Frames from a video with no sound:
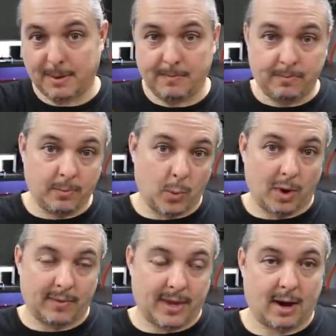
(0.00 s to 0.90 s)
But
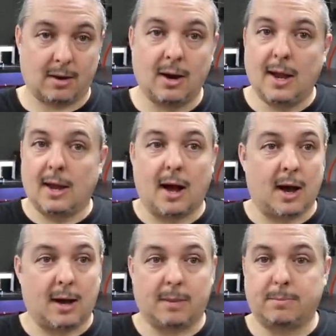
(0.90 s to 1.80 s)
went over there,
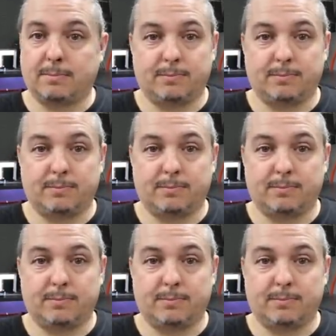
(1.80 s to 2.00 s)
uh,